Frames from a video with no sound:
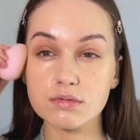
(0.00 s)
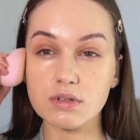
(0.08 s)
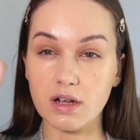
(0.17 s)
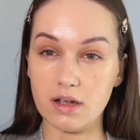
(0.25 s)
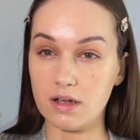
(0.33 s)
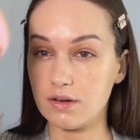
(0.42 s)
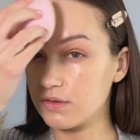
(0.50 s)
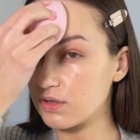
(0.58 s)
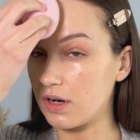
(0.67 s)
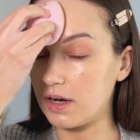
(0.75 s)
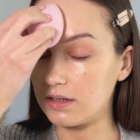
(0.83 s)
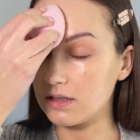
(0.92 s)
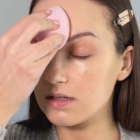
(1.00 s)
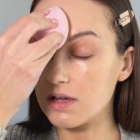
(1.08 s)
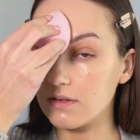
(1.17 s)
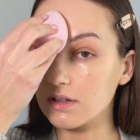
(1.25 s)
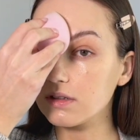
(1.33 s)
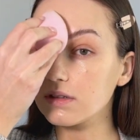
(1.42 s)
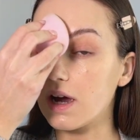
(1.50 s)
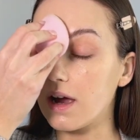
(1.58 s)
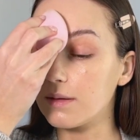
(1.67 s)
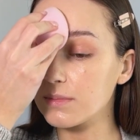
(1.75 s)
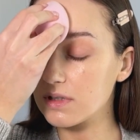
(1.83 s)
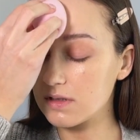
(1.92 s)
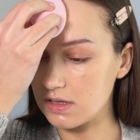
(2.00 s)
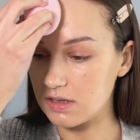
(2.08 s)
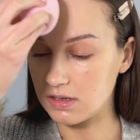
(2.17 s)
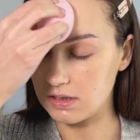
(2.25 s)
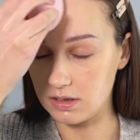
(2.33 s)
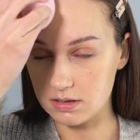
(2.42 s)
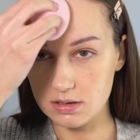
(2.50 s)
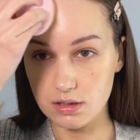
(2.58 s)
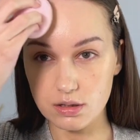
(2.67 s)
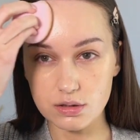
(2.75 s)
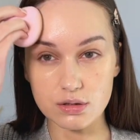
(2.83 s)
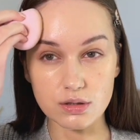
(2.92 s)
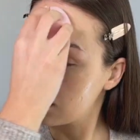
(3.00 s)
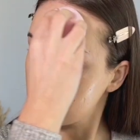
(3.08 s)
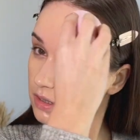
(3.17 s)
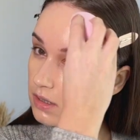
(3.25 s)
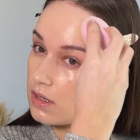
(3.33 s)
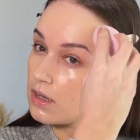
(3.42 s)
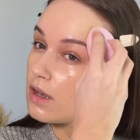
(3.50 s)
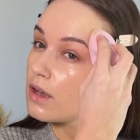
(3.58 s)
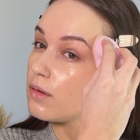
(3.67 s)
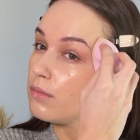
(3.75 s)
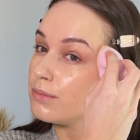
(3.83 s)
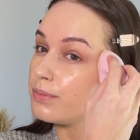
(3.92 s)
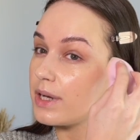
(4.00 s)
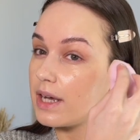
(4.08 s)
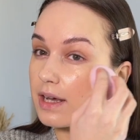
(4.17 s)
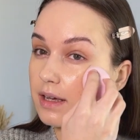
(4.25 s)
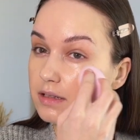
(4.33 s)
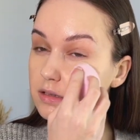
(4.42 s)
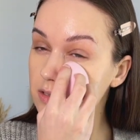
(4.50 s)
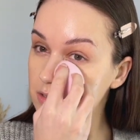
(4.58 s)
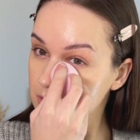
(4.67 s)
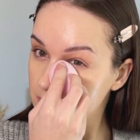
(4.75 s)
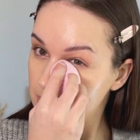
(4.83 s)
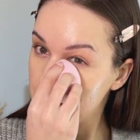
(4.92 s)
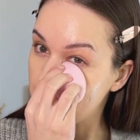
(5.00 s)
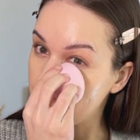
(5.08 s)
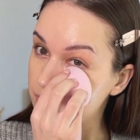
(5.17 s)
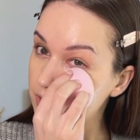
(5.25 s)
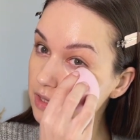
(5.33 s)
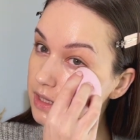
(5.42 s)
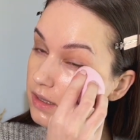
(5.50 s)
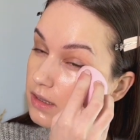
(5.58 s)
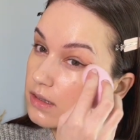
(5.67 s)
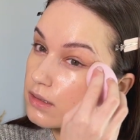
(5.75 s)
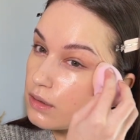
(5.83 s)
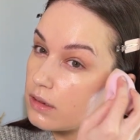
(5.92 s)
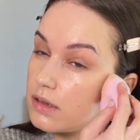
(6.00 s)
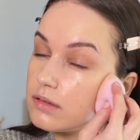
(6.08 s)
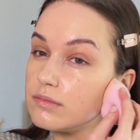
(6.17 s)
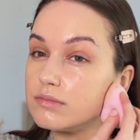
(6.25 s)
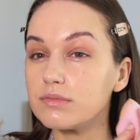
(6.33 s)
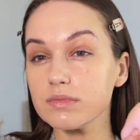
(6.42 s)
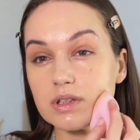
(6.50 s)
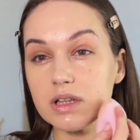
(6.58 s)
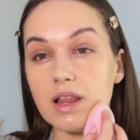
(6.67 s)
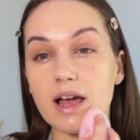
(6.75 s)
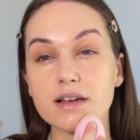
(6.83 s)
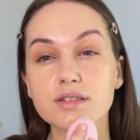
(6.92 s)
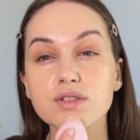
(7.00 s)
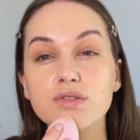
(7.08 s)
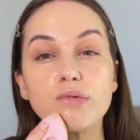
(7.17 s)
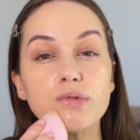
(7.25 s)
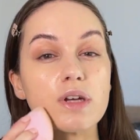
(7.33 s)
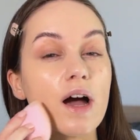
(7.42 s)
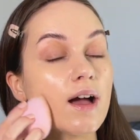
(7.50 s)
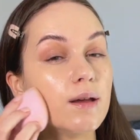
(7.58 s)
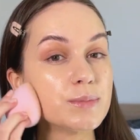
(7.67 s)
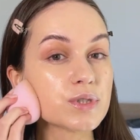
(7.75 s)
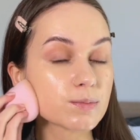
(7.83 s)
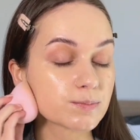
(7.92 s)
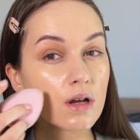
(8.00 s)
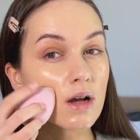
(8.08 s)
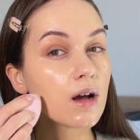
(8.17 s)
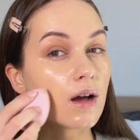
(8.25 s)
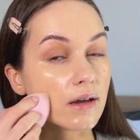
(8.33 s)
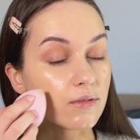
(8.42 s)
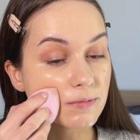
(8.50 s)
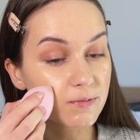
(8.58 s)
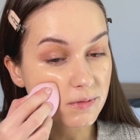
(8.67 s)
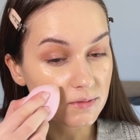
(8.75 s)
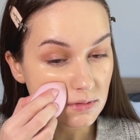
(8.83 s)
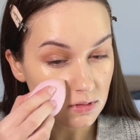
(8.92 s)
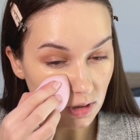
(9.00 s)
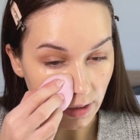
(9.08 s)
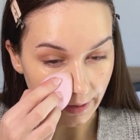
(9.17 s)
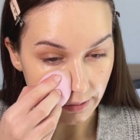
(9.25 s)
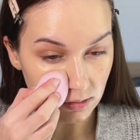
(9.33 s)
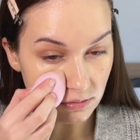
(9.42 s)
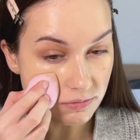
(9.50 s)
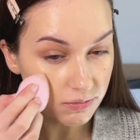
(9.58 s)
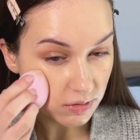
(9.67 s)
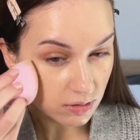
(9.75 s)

have tried it several times since it is new, but I feel like the last 2 times I've kind of